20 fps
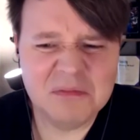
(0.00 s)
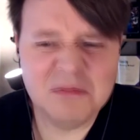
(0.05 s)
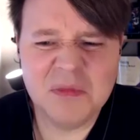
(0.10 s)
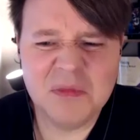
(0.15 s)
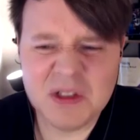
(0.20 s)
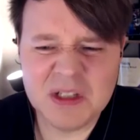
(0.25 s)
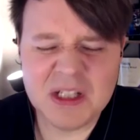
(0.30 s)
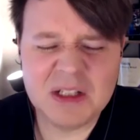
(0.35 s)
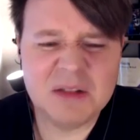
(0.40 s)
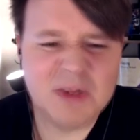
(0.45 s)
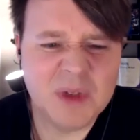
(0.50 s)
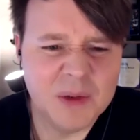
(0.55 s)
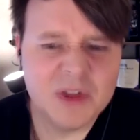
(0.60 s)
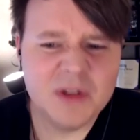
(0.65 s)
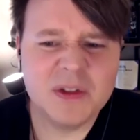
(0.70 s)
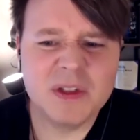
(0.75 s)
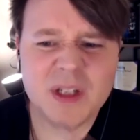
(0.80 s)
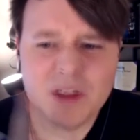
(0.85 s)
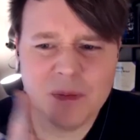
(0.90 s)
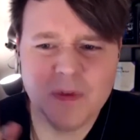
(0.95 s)
There's like maybe
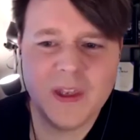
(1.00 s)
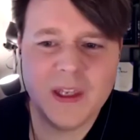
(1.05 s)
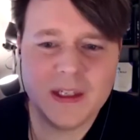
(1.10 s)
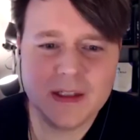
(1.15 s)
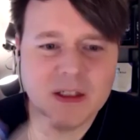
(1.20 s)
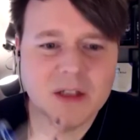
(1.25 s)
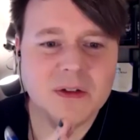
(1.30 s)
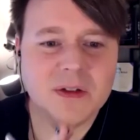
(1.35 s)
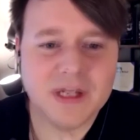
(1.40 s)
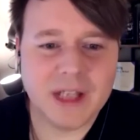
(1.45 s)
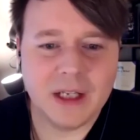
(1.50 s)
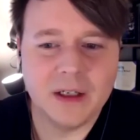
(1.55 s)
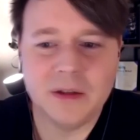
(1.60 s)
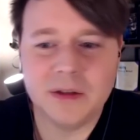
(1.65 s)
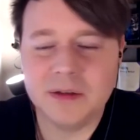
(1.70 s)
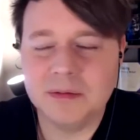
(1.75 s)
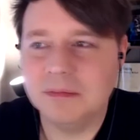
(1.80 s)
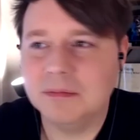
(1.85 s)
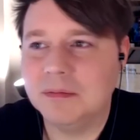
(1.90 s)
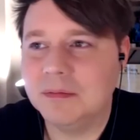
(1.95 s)
there's some things that are
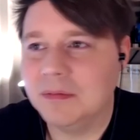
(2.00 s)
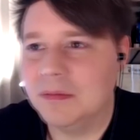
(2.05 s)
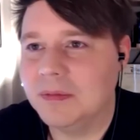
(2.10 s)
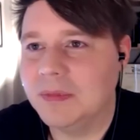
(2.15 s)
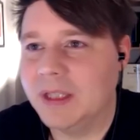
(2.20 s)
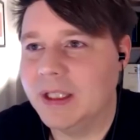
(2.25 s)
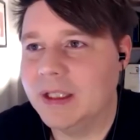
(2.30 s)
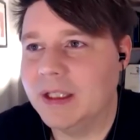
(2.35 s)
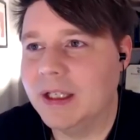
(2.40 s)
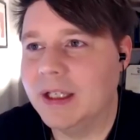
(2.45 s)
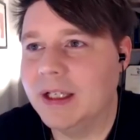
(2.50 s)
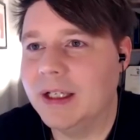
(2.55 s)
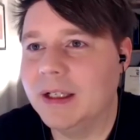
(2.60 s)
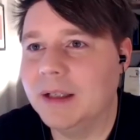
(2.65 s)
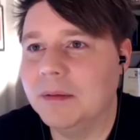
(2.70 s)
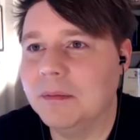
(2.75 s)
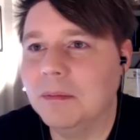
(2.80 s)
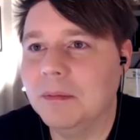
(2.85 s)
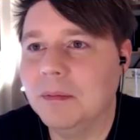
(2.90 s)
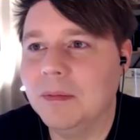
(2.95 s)
settled, like
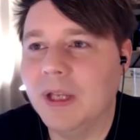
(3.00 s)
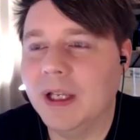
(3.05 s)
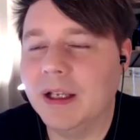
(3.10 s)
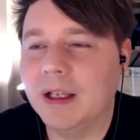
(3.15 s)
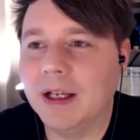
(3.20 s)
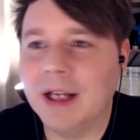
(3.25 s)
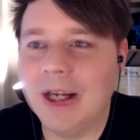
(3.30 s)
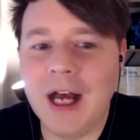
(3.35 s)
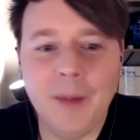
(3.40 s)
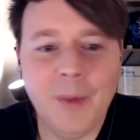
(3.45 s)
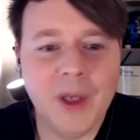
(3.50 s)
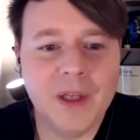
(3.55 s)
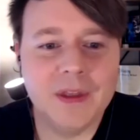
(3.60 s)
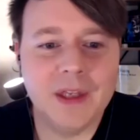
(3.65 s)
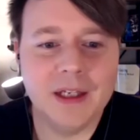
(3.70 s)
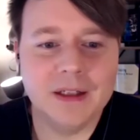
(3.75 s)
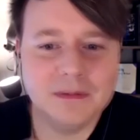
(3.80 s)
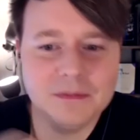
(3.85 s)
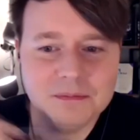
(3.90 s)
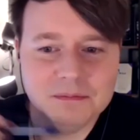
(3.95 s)
a um, like a comet that